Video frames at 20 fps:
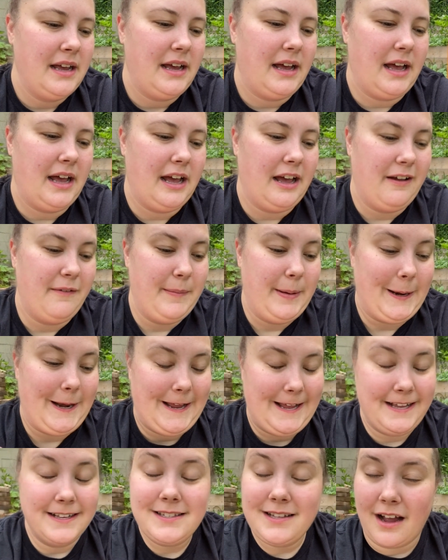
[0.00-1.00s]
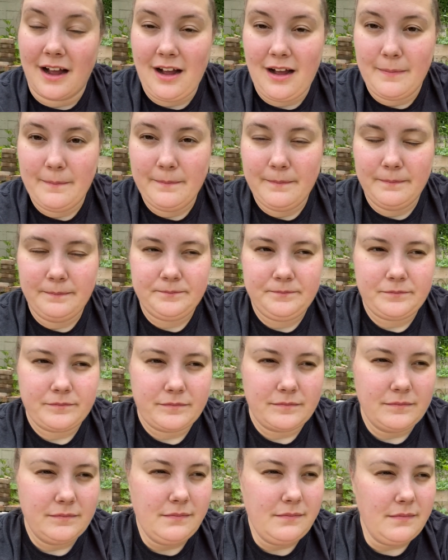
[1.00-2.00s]
It is OMRI
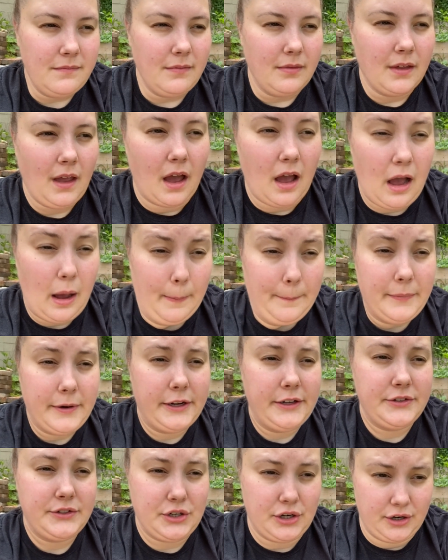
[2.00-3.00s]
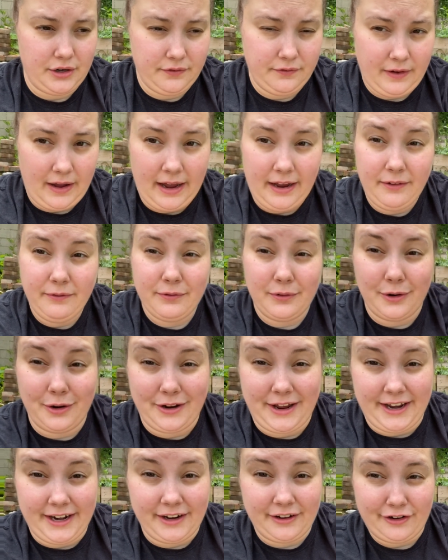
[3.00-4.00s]
certified for
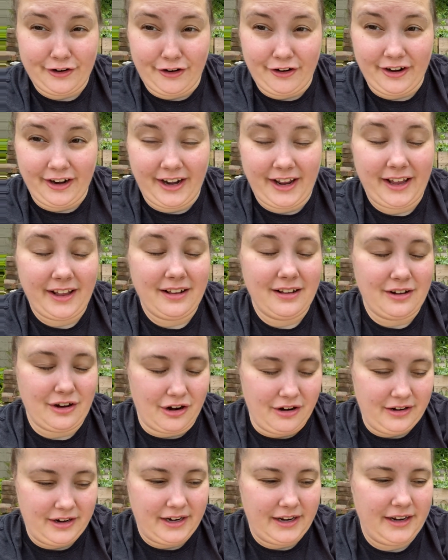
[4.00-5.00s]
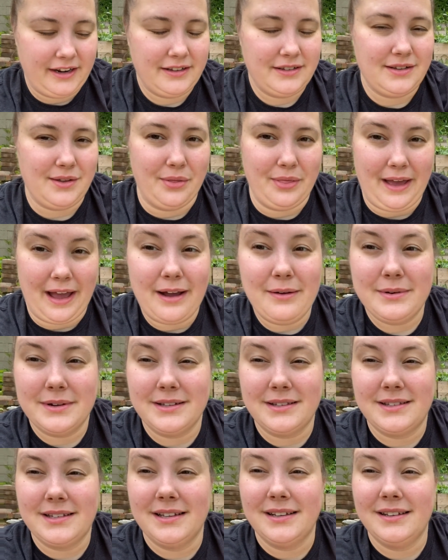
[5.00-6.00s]
organic gardening, so that
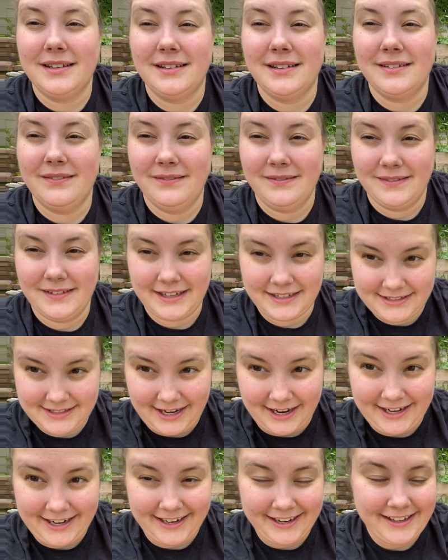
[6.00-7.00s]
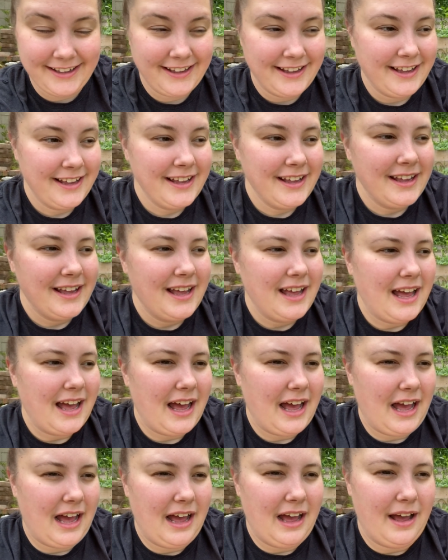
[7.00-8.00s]
was exciting.
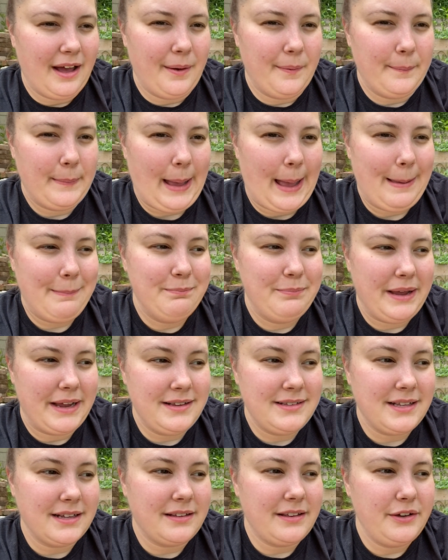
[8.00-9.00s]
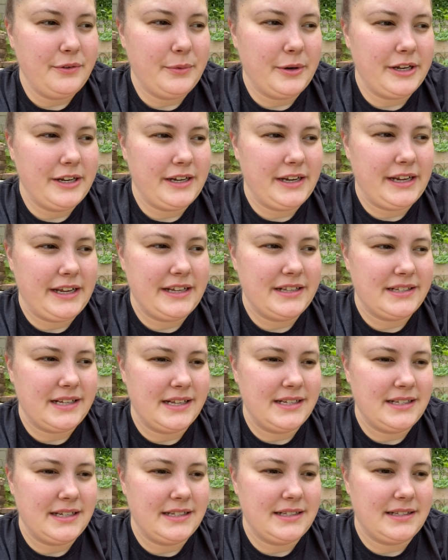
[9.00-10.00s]
And basically what it is
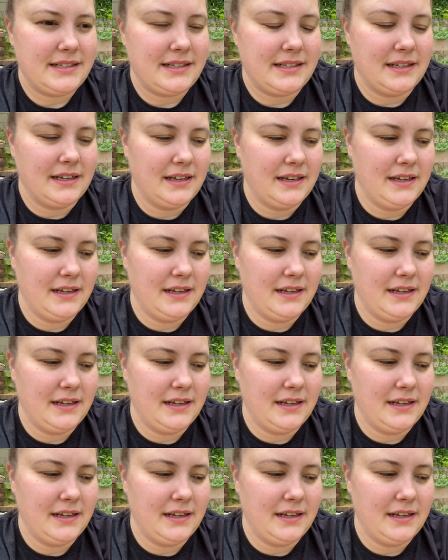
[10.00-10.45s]
it's